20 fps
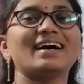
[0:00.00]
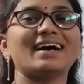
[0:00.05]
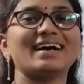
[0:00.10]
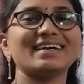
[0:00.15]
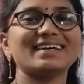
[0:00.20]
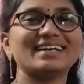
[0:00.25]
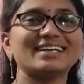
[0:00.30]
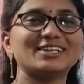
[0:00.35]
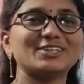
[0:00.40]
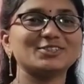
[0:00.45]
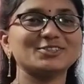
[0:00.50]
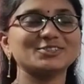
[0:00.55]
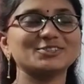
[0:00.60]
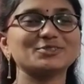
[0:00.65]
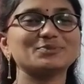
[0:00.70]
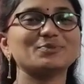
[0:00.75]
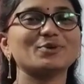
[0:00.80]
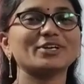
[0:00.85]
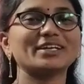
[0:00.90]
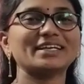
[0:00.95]
Hi, hello,
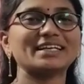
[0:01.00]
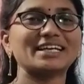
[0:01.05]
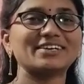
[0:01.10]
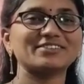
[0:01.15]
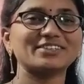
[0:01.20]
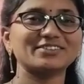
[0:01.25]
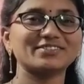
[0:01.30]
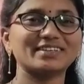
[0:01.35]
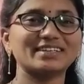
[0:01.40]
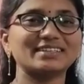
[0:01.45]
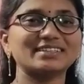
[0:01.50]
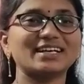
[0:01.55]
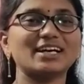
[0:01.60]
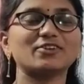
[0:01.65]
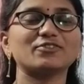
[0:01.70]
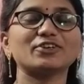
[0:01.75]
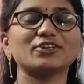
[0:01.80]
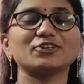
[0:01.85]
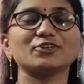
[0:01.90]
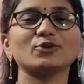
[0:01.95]
good morning everyone.
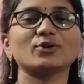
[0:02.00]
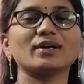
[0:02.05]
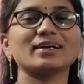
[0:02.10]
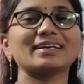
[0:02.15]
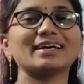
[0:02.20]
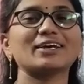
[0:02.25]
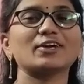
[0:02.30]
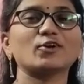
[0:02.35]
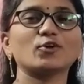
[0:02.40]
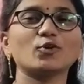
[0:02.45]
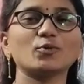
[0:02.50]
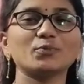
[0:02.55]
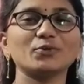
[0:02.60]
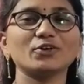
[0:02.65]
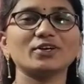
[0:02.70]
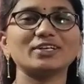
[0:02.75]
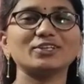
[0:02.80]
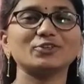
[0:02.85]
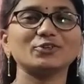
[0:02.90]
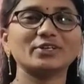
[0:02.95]
How are you all? I hope
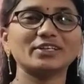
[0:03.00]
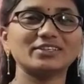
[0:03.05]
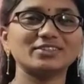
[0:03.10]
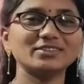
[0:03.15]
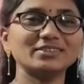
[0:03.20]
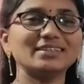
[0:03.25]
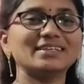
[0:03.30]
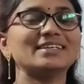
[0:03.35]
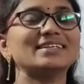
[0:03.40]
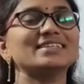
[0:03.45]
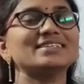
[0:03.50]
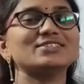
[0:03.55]
you are doing good.